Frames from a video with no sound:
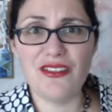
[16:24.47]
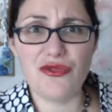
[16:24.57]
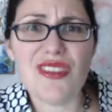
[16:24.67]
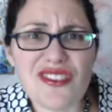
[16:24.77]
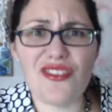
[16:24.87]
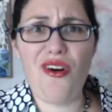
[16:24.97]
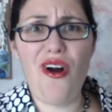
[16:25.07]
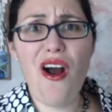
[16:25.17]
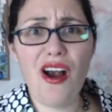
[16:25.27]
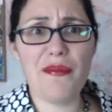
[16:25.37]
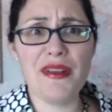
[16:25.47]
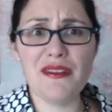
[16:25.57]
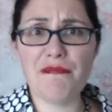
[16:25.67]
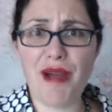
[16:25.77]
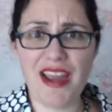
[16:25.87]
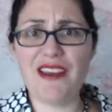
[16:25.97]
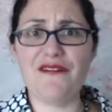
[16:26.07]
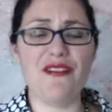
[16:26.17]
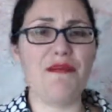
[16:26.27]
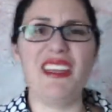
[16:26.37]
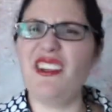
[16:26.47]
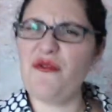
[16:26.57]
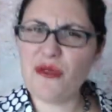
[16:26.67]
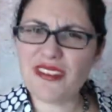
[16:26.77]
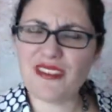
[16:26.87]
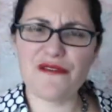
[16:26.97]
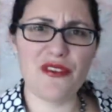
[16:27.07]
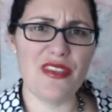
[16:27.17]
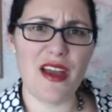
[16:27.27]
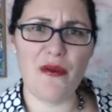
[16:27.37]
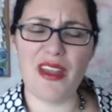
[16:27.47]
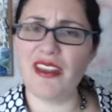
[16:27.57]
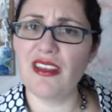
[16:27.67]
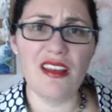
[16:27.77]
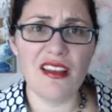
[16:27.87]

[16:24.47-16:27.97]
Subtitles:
twist her arm into buying from me. Who wants to feel that way?